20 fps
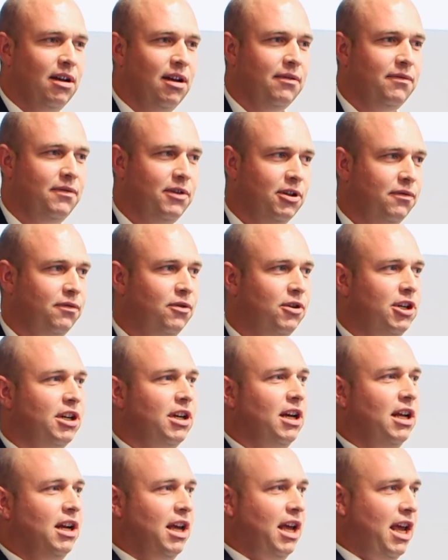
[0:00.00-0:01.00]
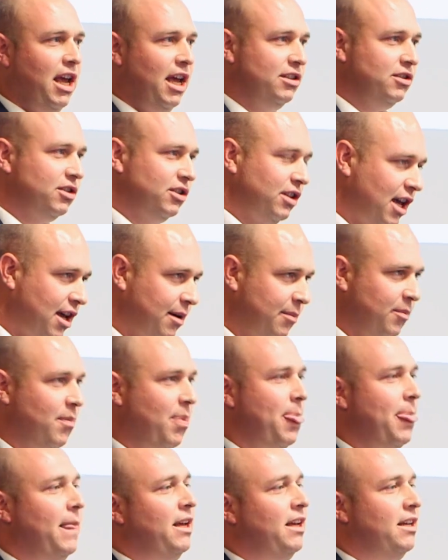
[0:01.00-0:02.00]
feel free to kind of ask them
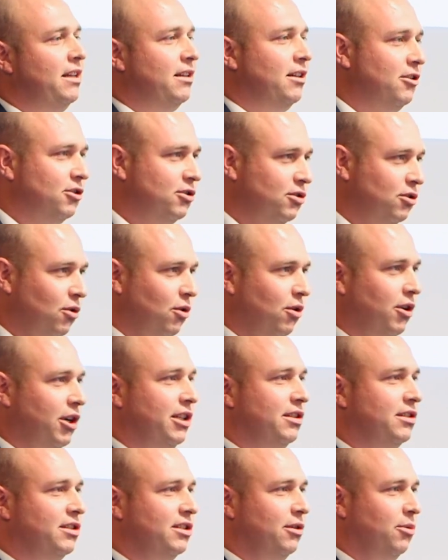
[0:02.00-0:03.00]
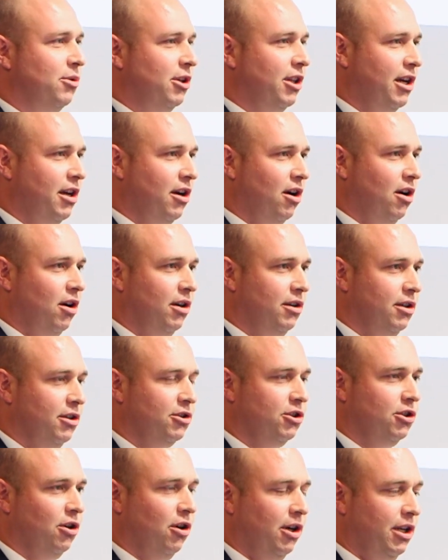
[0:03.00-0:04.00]
their story and see where they are in
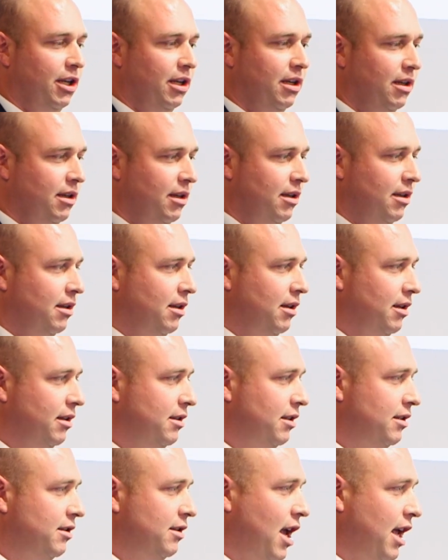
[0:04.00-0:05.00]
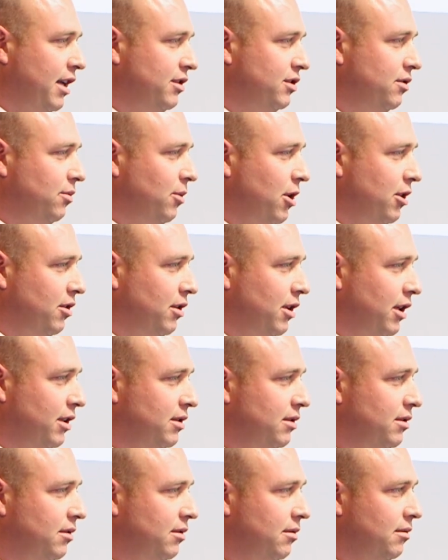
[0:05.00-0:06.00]
this journey to test whether
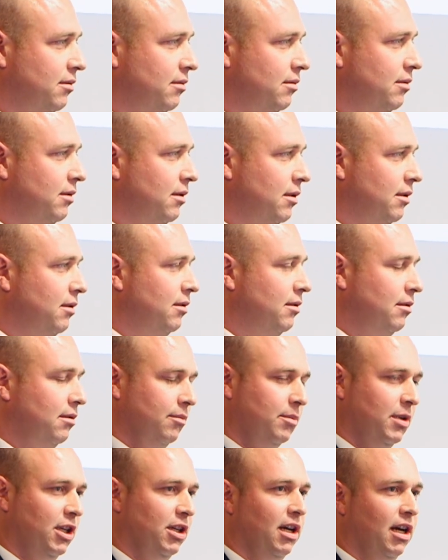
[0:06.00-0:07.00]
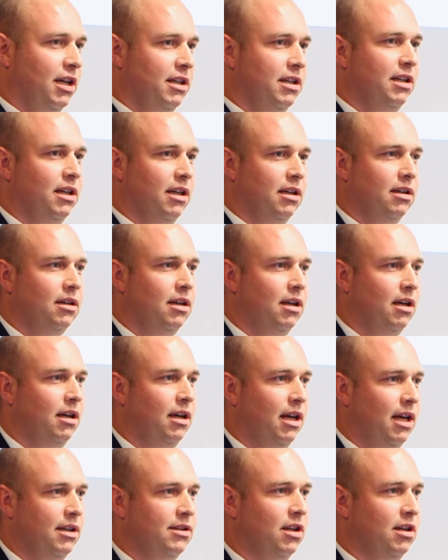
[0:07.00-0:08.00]
this big idea
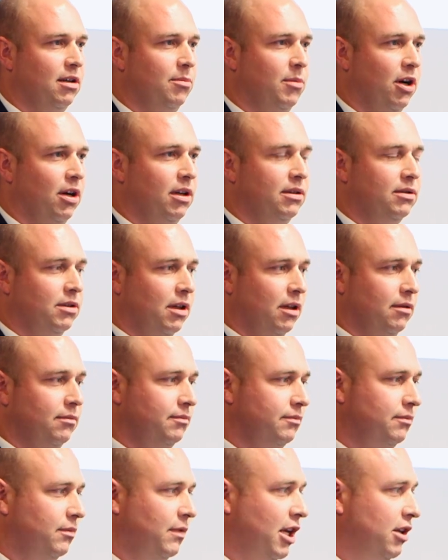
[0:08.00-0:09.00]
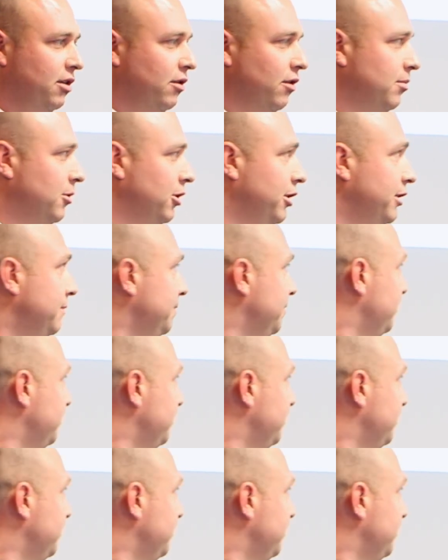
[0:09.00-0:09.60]
has any merit. So thank you, everybody.